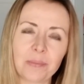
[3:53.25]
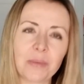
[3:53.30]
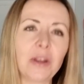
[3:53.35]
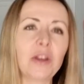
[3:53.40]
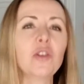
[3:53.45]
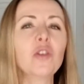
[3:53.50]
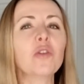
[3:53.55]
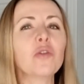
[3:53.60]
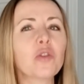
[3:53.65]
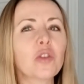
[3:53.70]

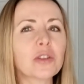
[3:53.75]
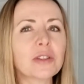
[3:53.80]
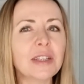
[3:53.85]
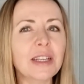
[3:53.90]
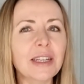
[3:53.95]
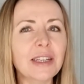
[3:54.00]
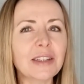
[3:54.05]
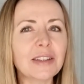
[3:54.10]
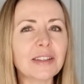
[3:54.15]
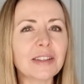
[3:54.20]
In your
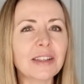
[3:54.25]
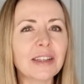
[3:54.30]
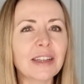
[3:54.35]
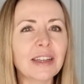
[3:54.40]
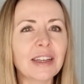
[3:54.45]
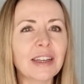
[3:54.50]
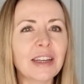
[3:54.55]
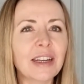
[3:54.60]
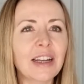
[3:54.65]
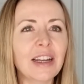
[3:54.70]
40s,
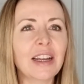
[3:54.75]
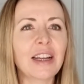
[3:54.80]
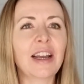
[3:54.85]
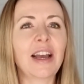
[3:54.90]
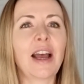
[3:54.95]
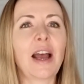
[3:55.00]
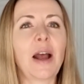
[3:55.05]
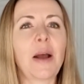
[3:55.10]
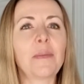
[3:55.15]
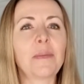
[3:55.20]

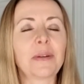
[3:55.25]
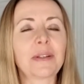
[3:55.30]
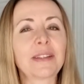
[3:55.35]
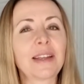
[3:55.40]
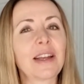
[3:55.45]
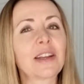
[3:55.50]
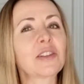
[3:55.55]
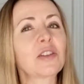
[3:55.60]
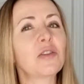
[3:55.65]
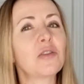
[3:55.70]
it takes